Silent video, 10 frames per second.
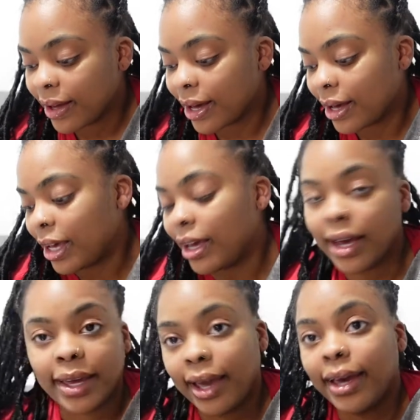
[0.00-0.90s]
I,
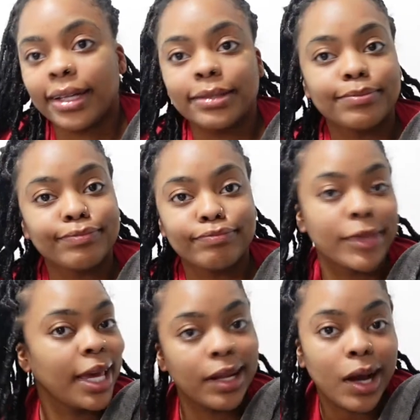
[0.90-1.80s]
I can't,
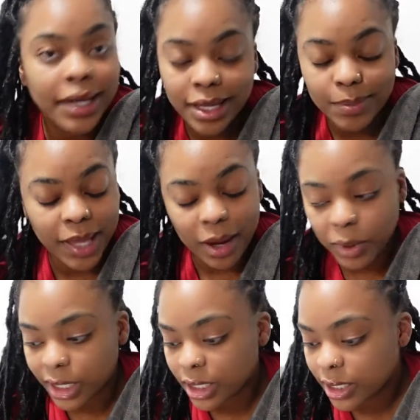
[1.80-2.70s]
cannot keep that
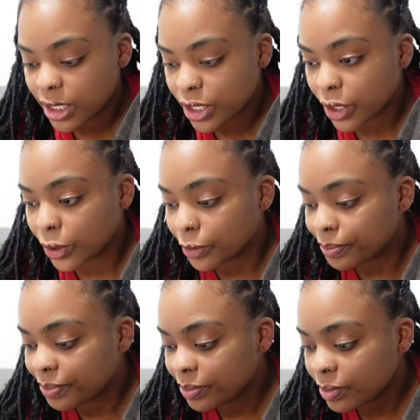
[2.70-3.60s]
one. So
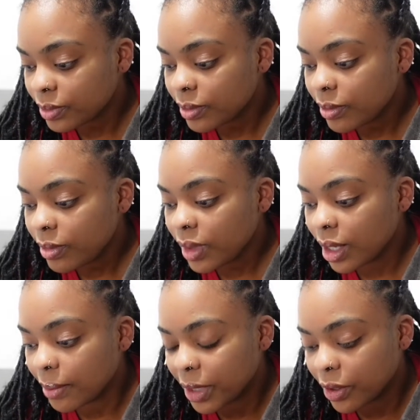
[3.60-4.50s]

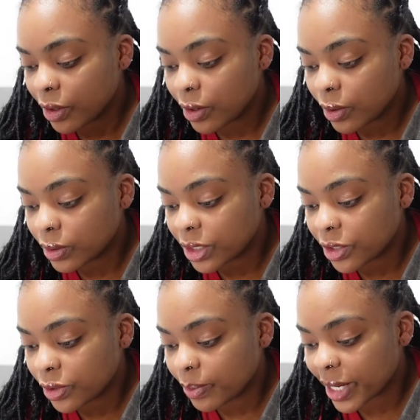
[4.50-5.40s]
I'm going to go
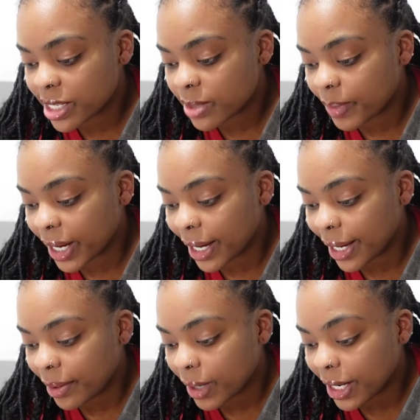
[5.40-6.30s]
to Best
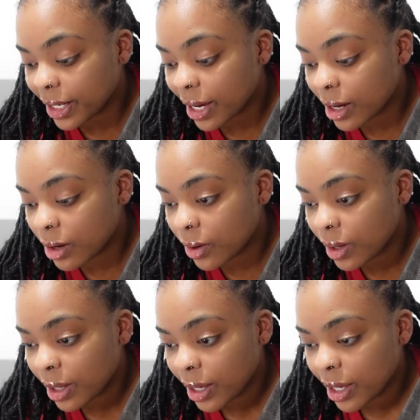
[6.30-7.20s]
Buy right now
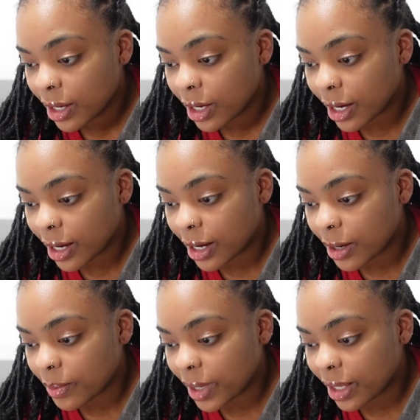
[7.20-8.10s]

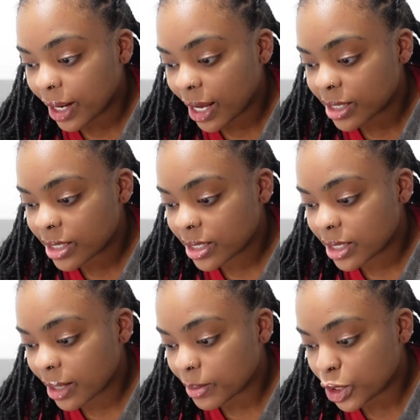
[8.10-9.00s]
um, and ask
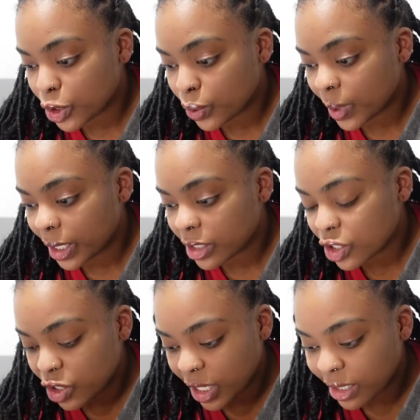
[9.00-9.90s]
them to
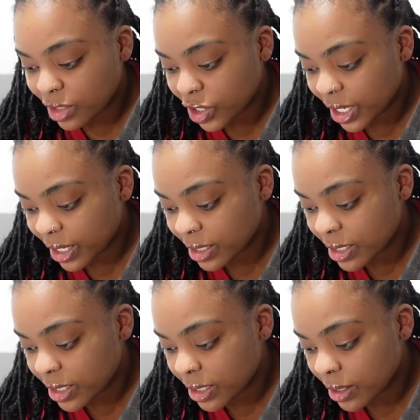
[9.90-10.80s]
exchange
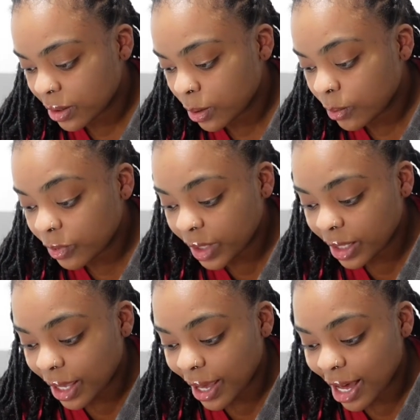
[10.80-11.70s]
it. Hopefully
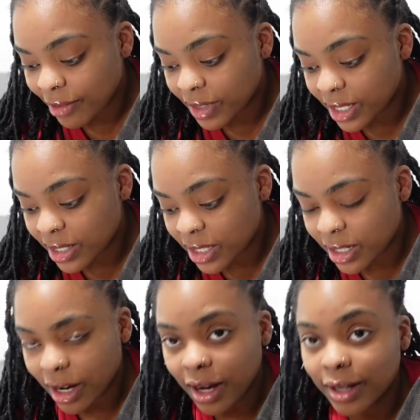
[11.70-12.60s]
they have it in
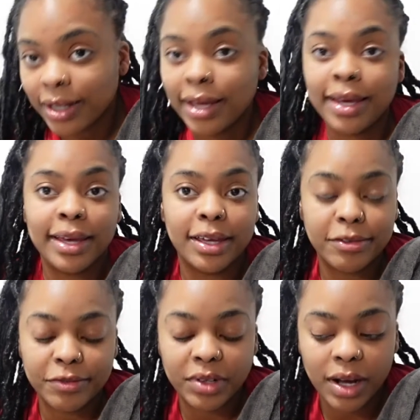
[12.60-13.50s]
stock.
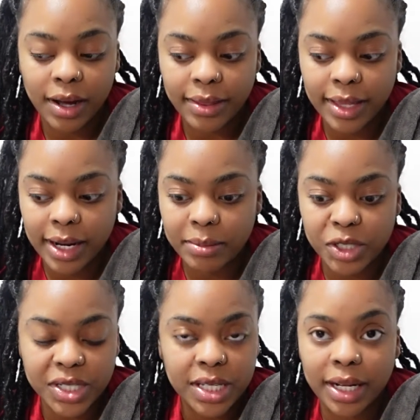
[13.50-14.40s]
If not, then I'm
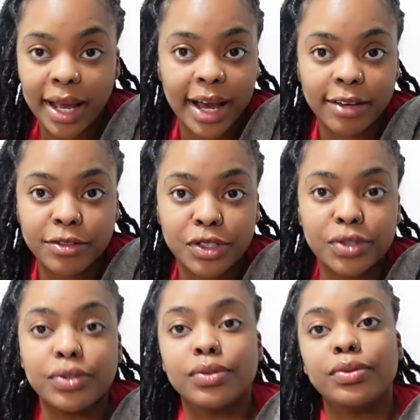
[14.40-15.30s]
just going to have
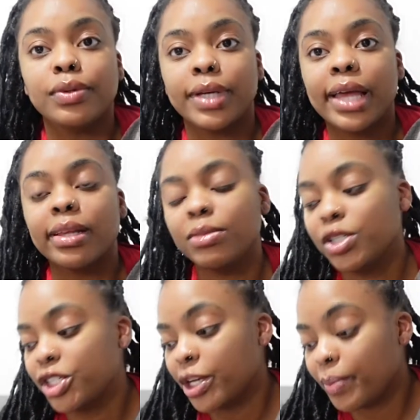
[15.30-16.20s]
to get them
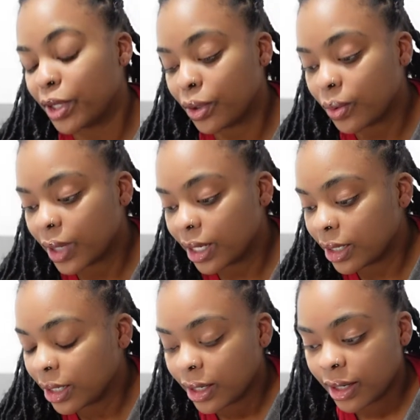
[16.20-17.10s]
to ship a new
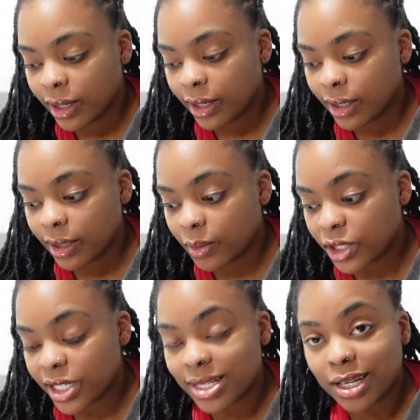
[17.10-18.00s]
one,
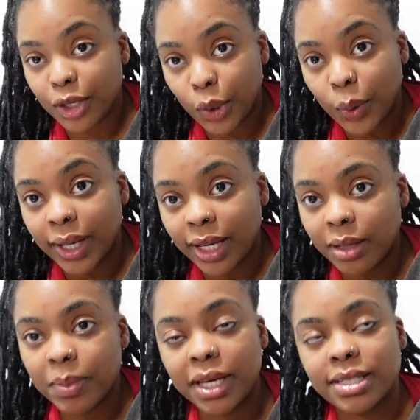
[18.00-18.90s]
which is annoying
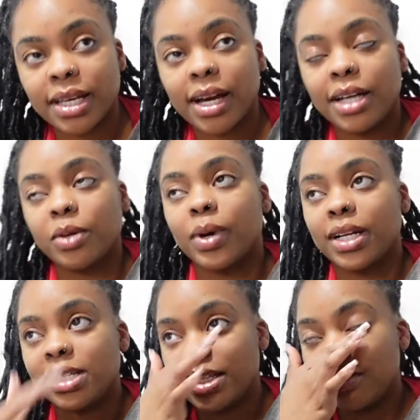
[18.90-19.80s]
because I kind of
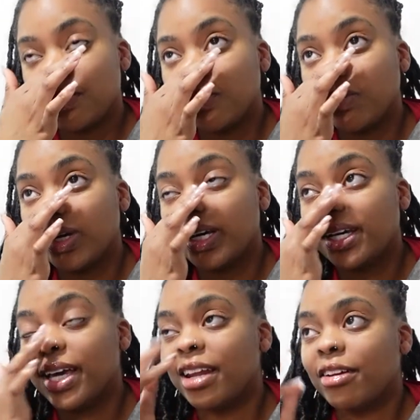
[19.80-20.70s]
wanted to
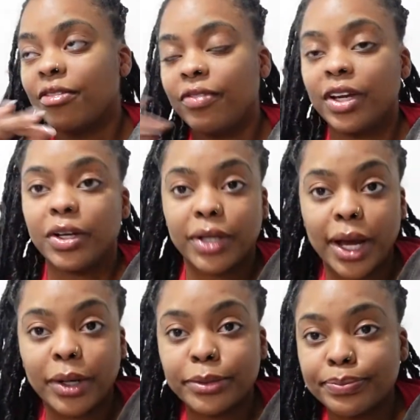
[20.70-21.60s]
get it figured
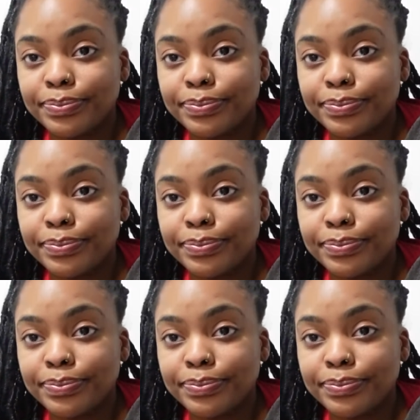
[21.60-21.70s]
out